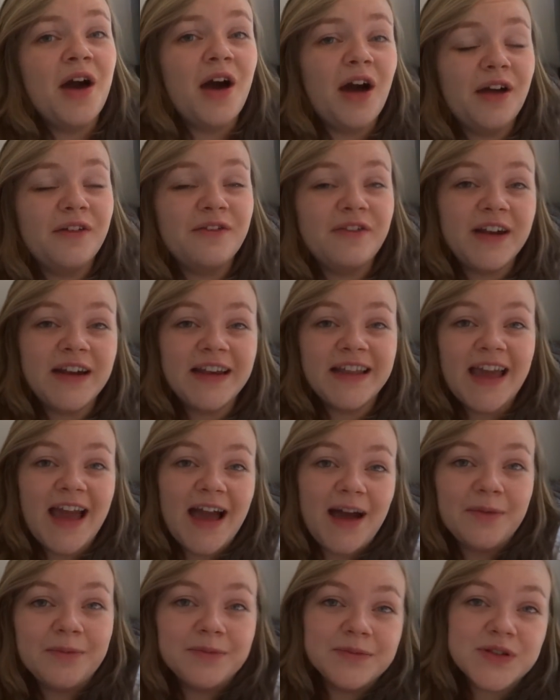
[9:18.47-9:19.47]
I really
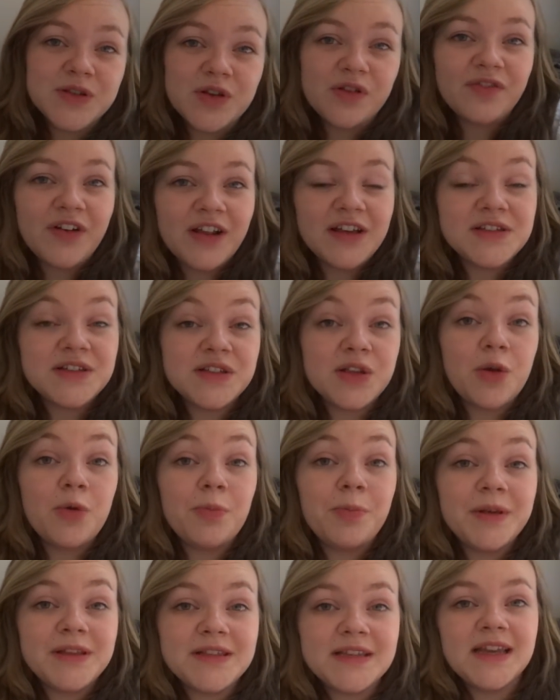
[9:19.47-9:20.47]
am sort of like so
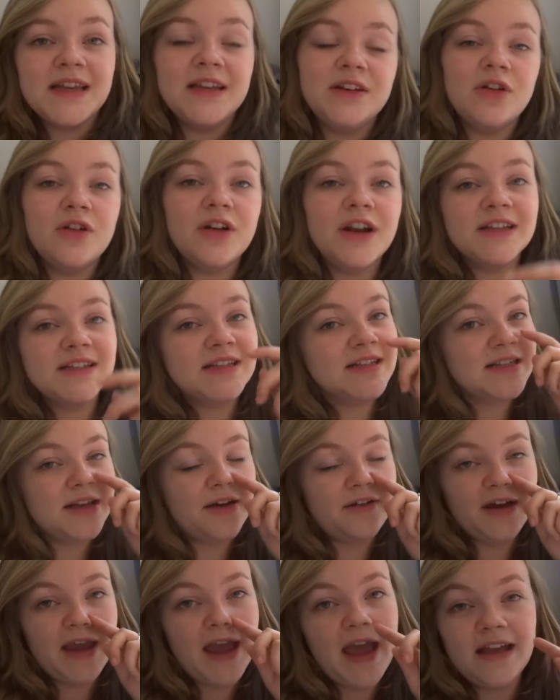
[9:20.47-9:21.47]
busy. Not
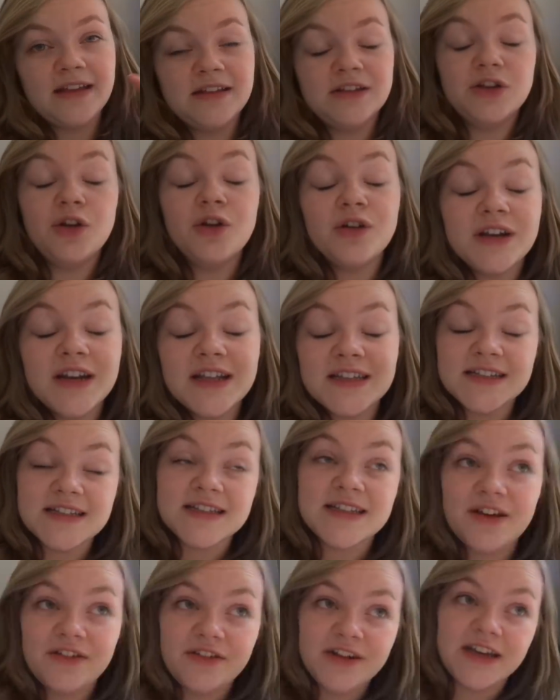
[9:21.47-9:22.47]
necessarily,
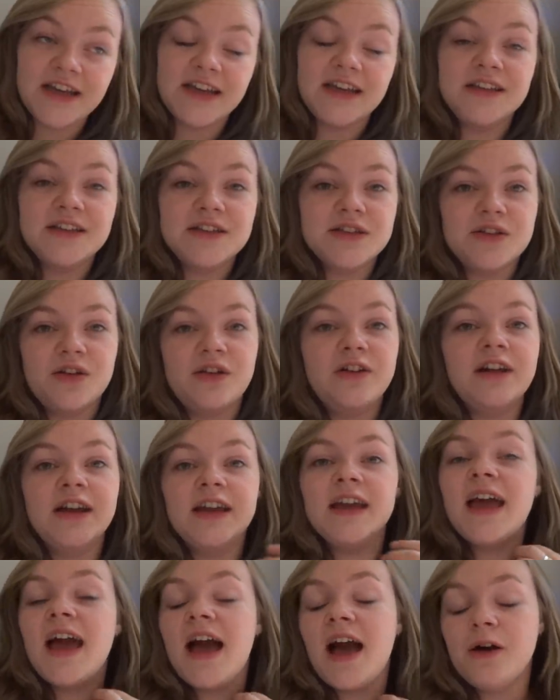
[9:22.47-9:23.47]

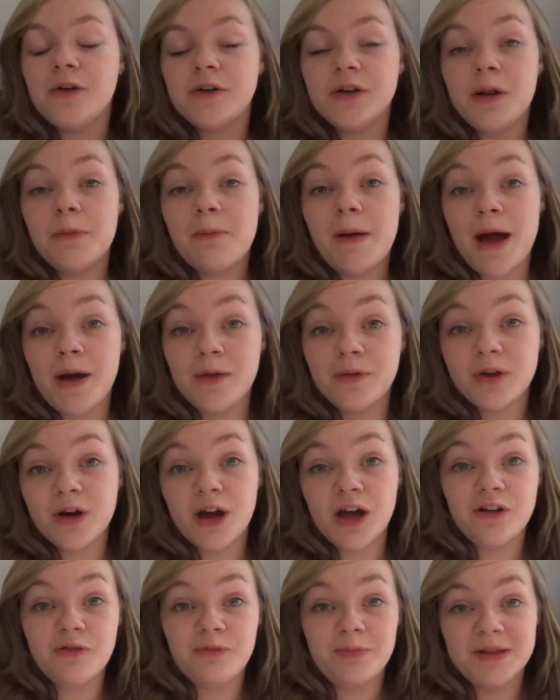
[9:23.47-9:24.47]
out and about
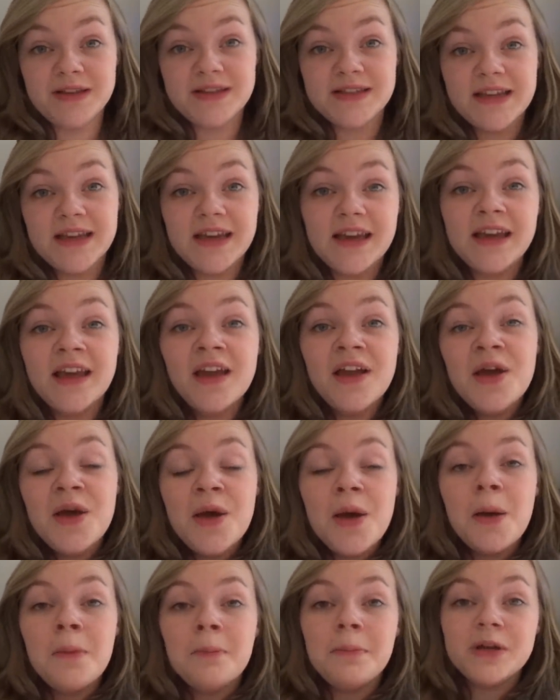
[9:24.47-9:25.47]
kind of busy,
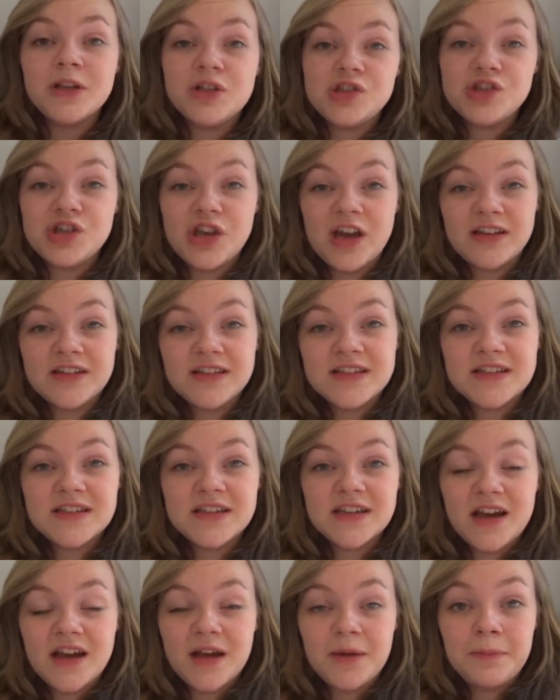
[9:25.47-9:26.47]
but
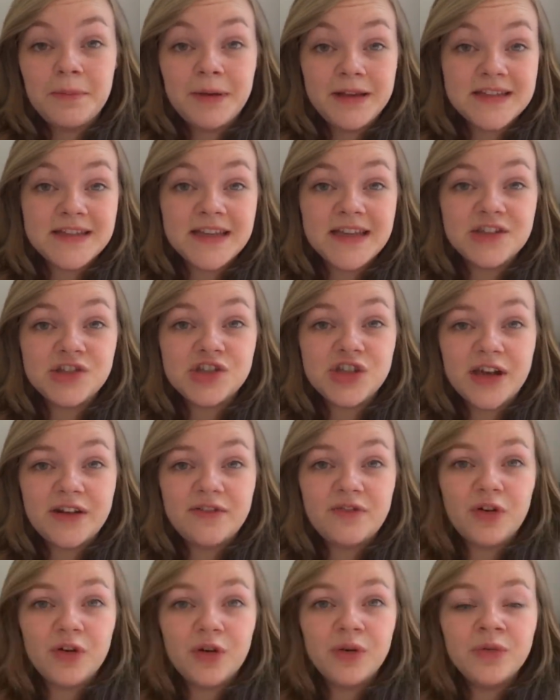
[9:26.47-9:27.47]
just busy in
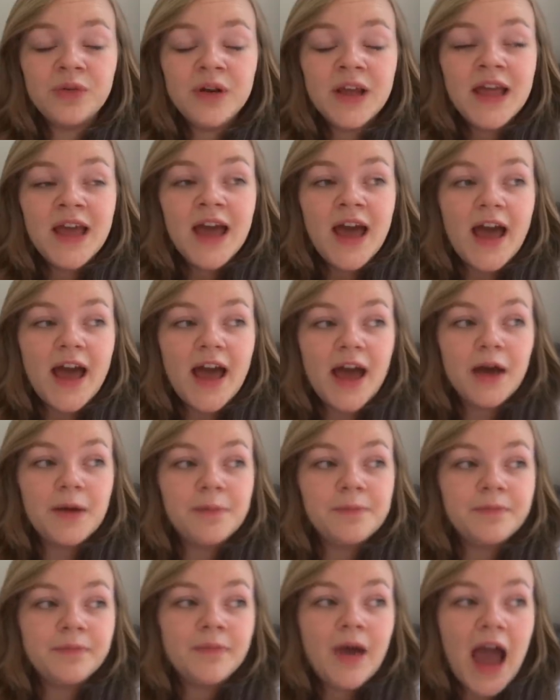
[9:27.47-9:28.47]
general.
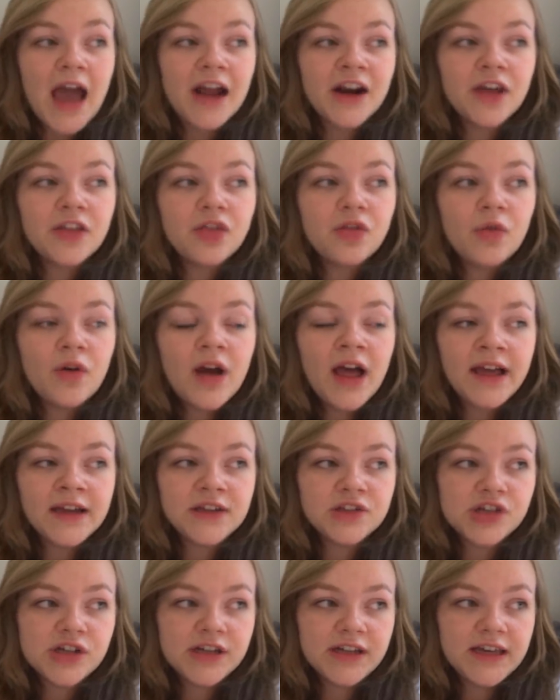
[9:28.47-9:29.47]
And I thought
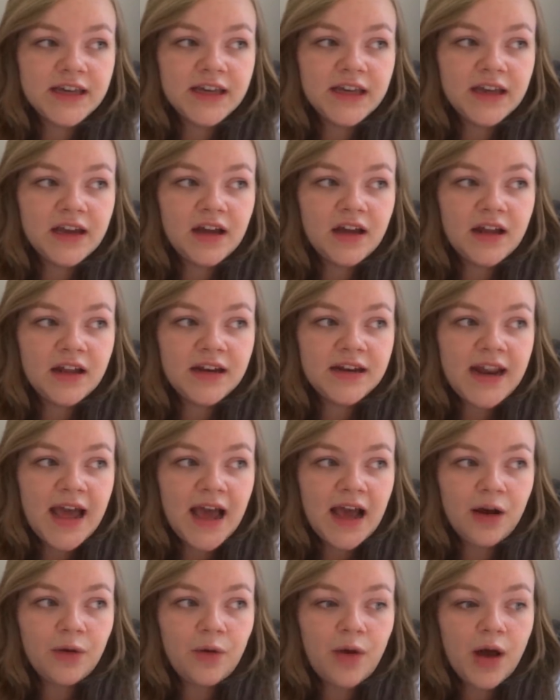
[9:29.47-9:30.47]
actually
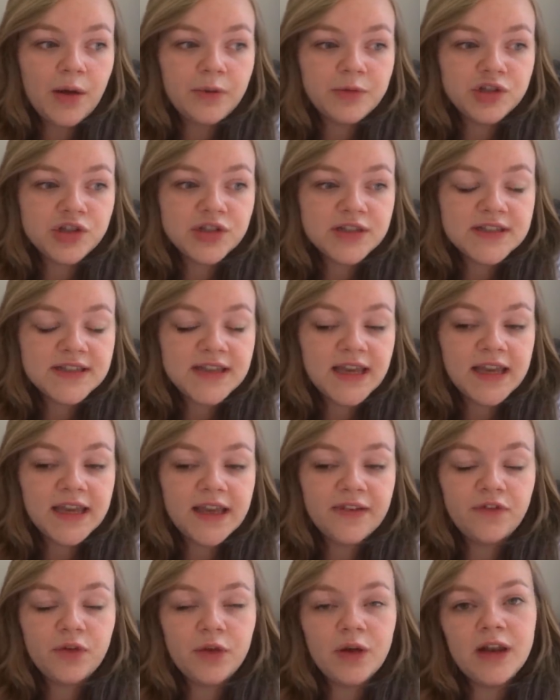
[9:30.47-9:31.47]
now I would just sit and
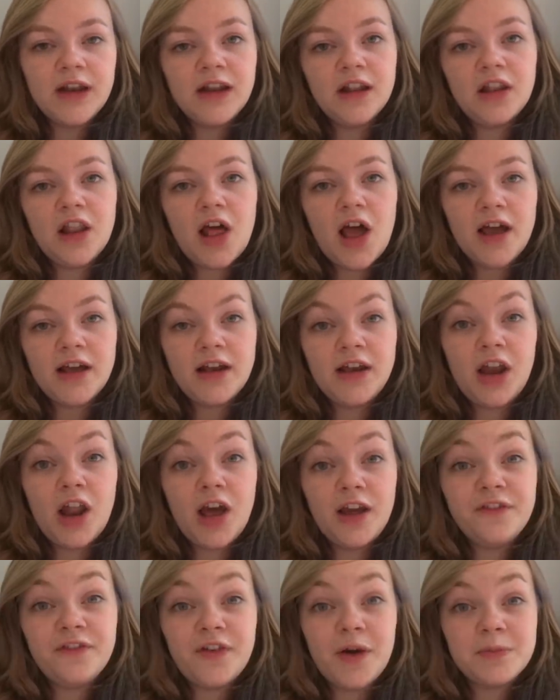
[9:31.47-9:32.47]
give you a little
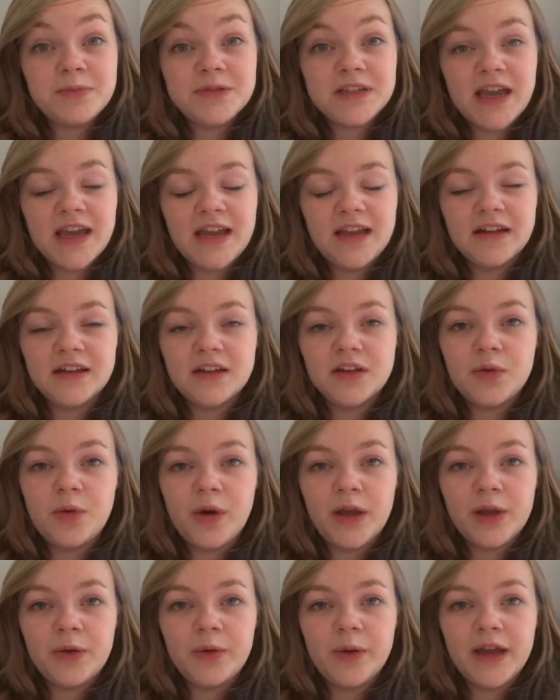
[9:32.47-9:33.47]
life update
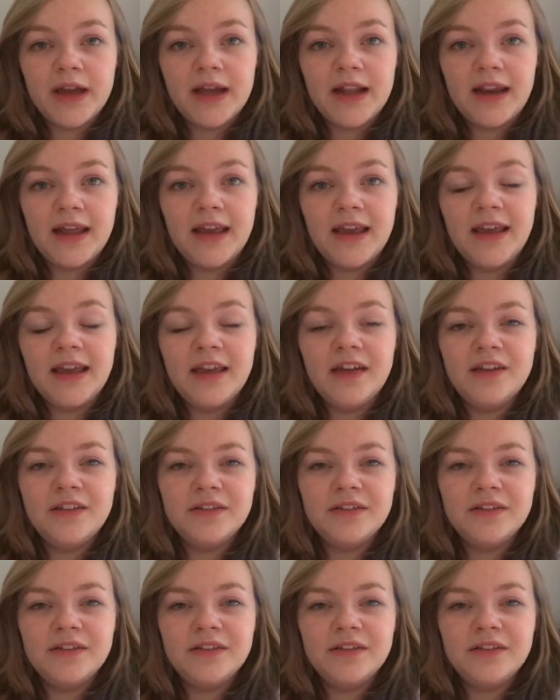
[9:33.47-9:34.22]
quite quickly.